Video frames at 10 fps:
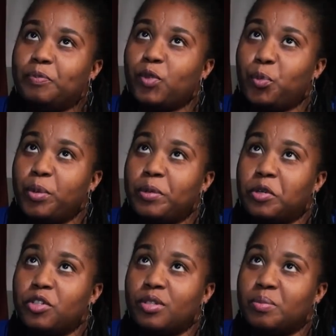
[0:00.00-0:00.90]
the
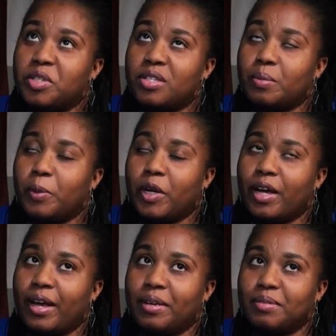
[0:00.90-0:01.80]
pre-production, which is the part
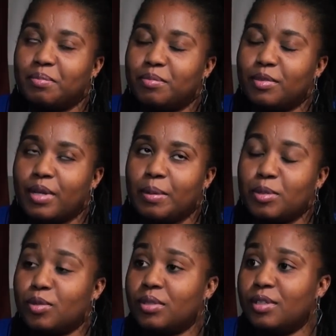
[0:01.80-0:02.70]
I
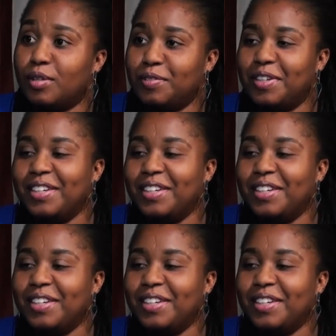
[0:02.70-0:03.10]
absolutely love,